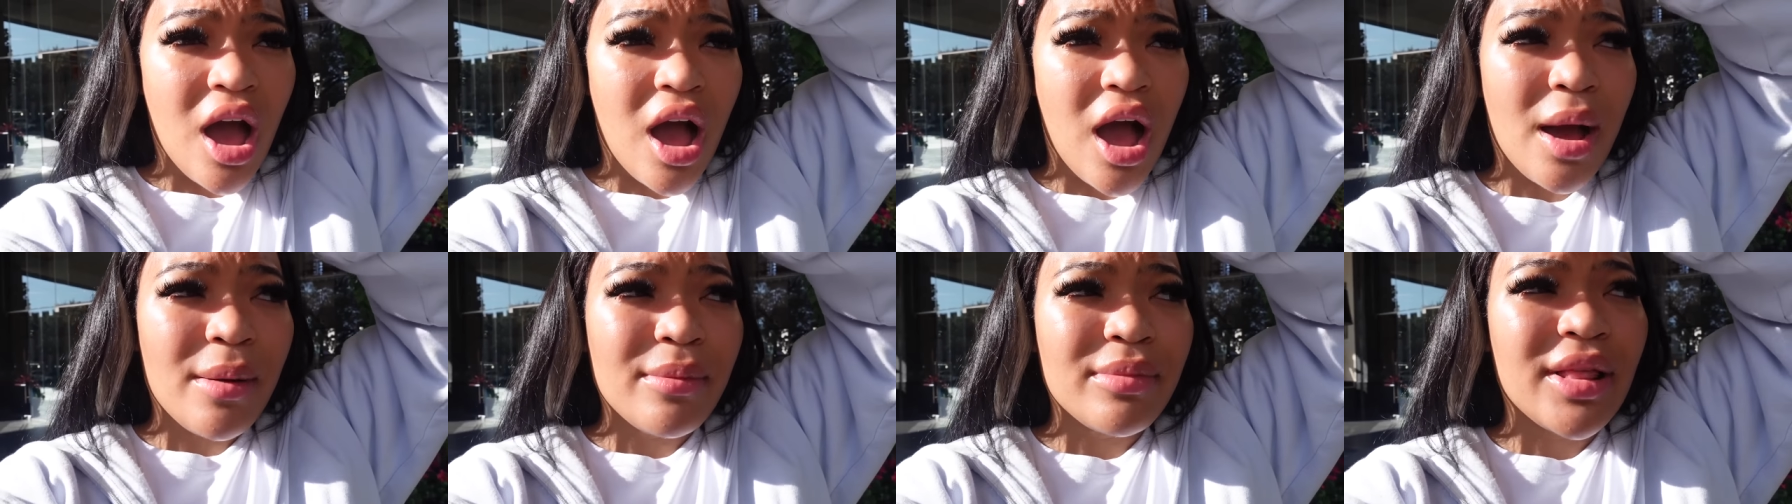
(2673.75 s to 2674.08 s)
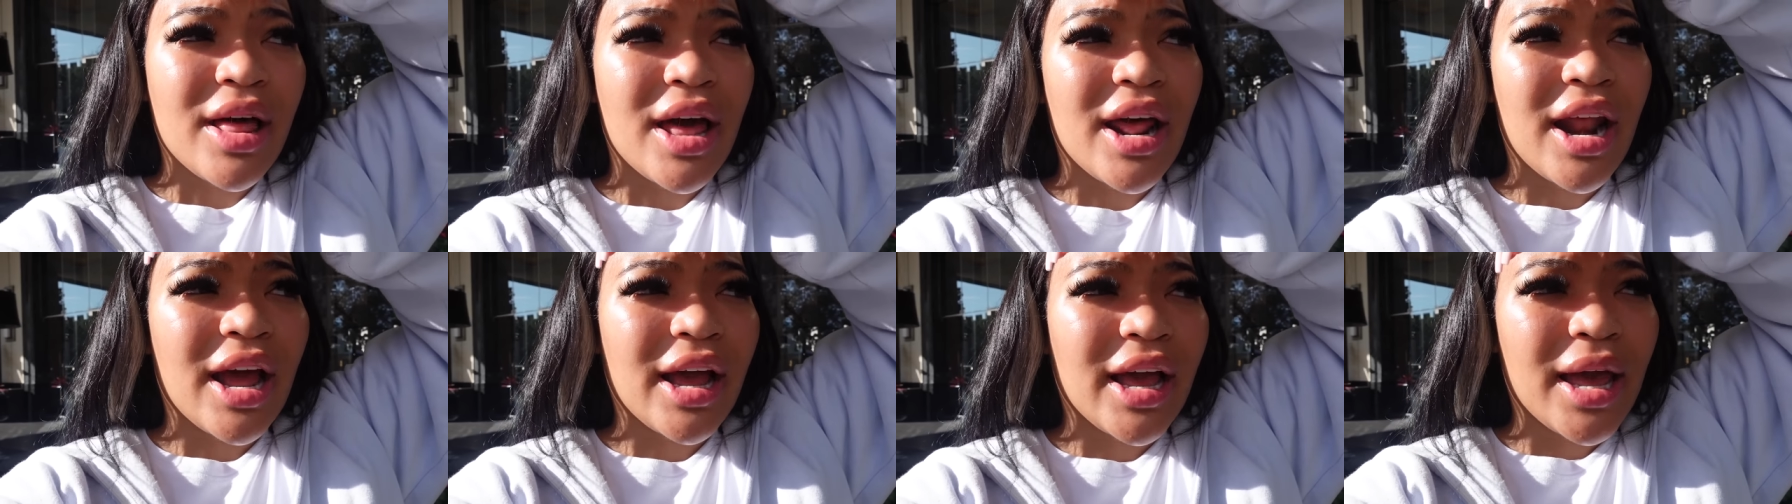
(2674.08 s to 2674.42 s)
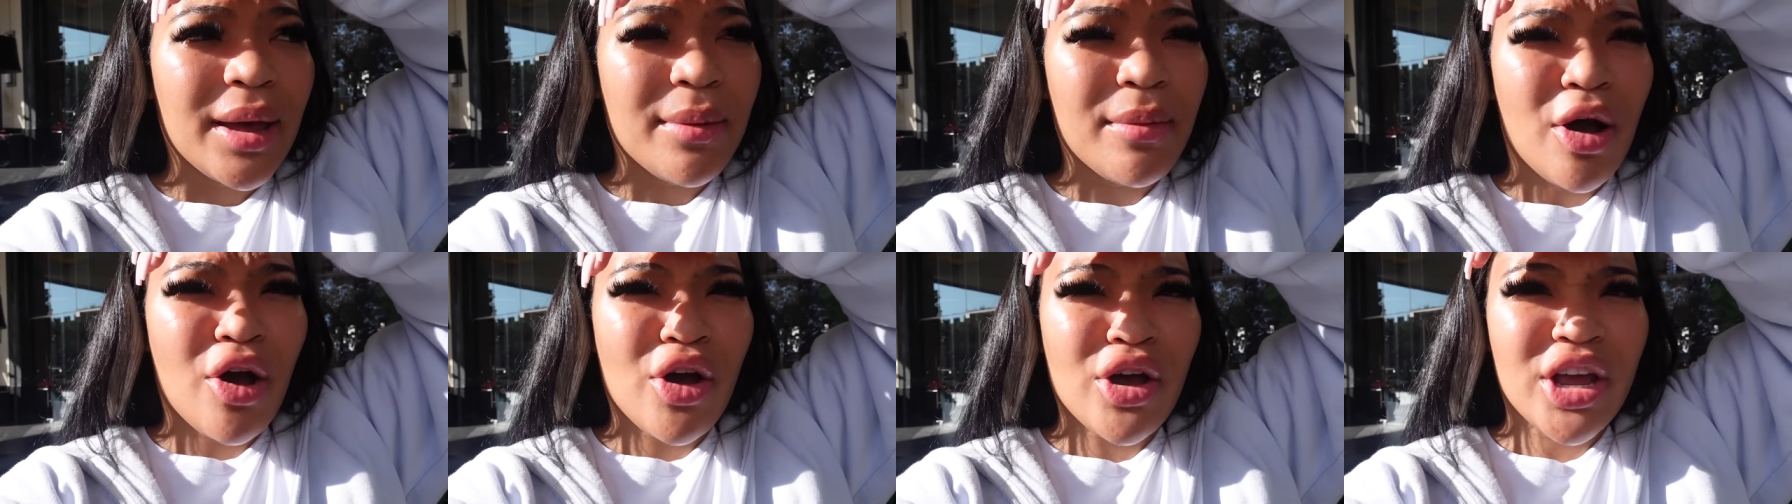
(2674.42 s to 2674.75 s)
I'm glad I
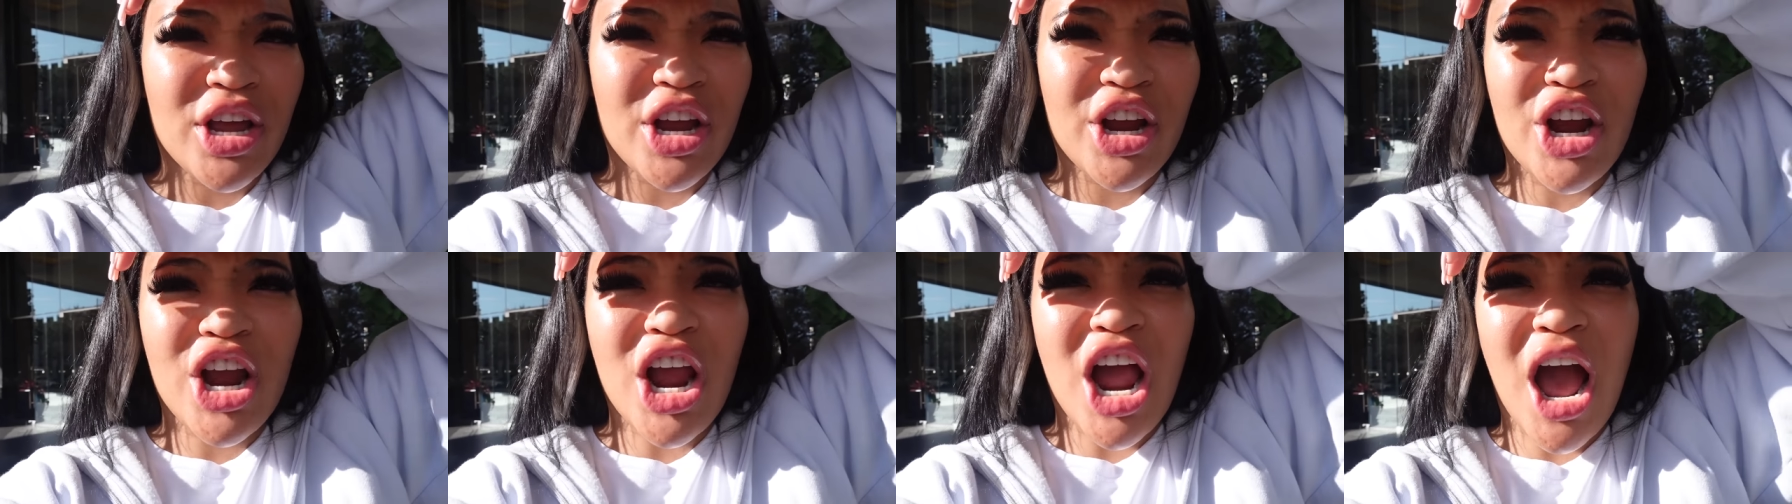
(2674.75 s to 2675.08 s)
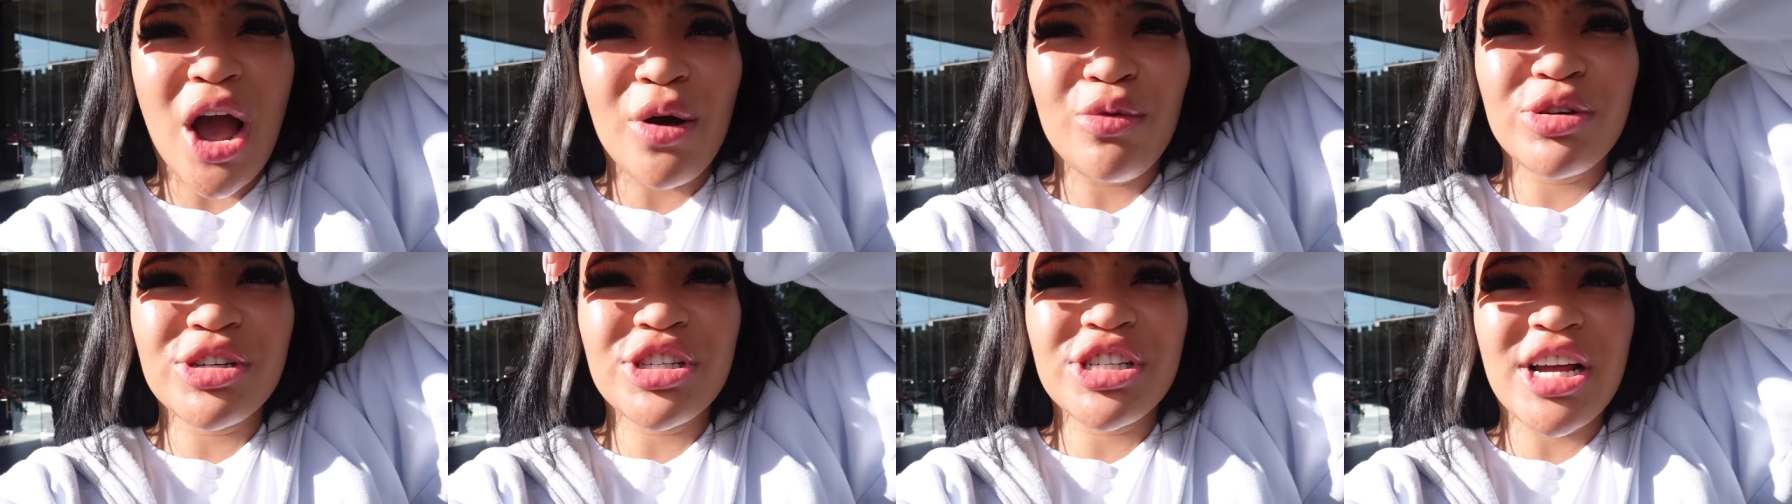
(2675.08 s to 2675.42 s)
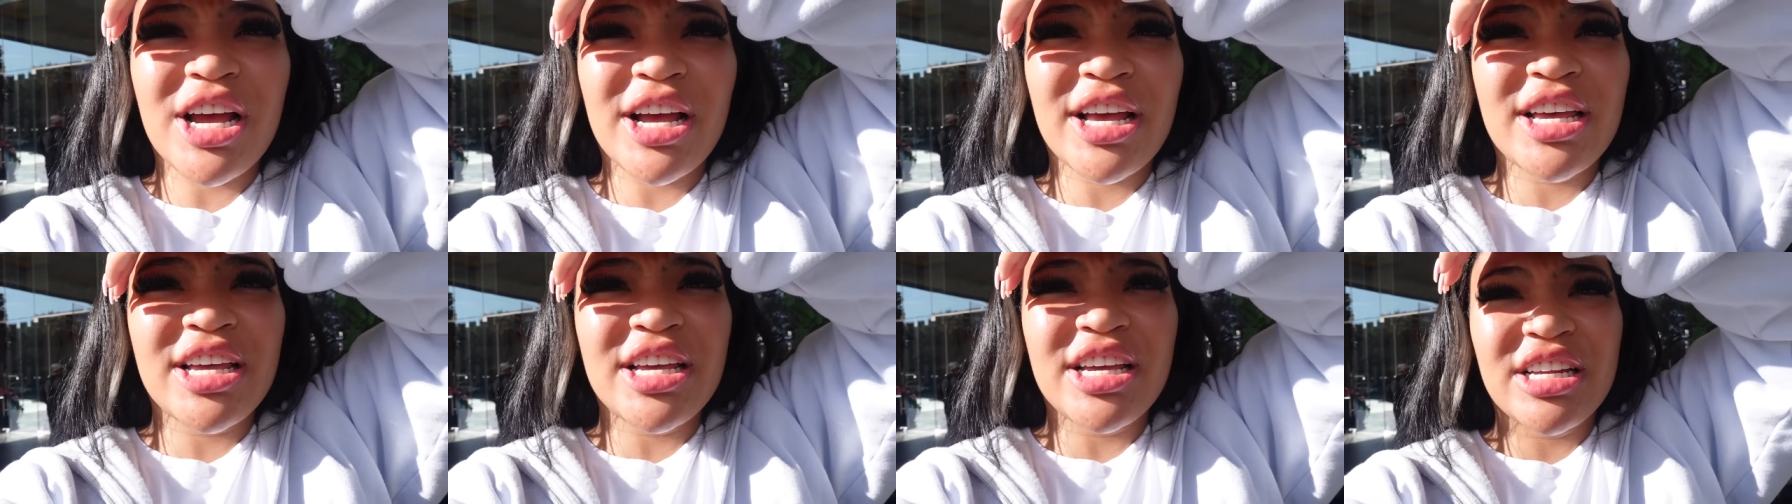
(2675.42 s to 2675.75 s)
came out here. I wish
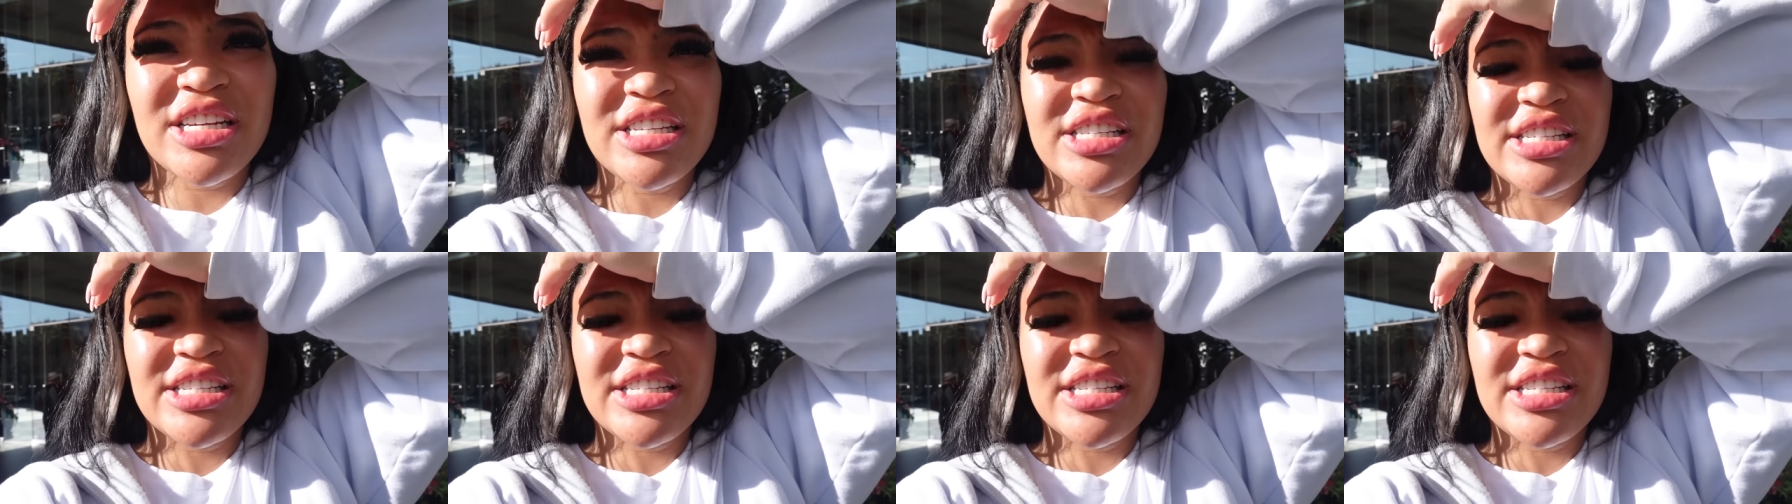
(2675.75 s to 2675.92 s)
I could